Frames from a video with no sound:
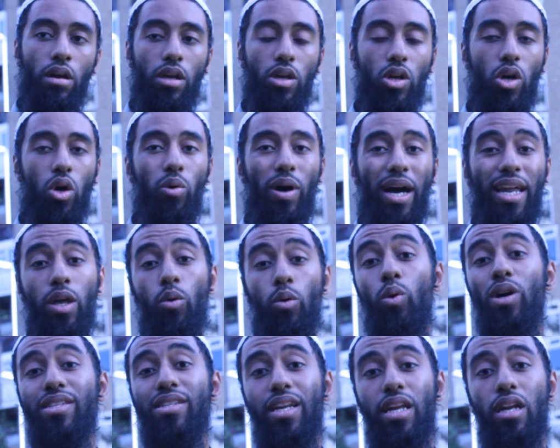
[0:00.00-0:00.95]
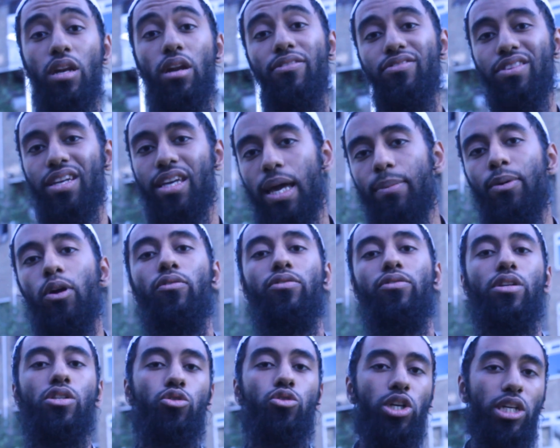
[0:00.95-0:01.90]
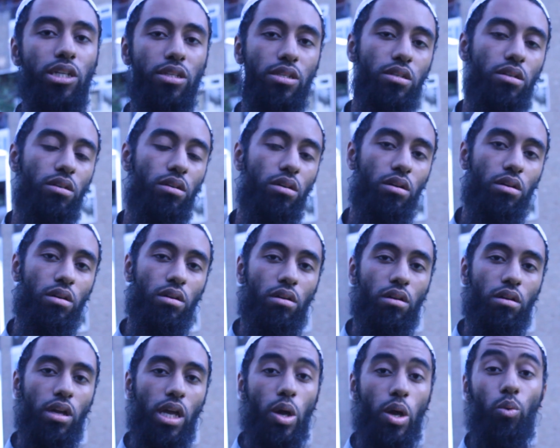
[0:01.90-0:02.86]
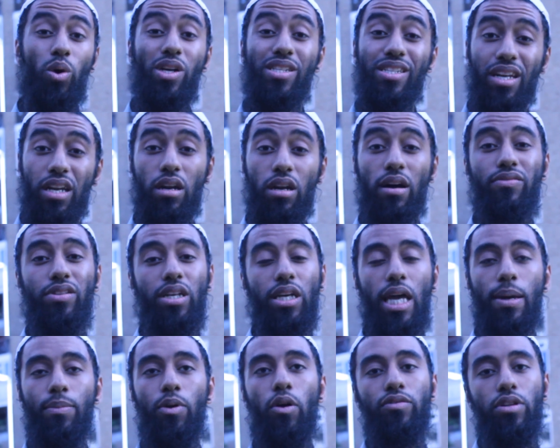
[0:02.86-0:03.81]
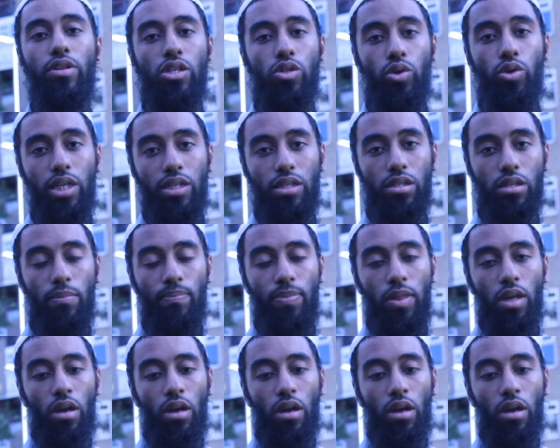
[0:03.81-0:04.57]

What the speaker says: And it wasn't enough to get me off the streets. It wasn't enough to get me off the streets.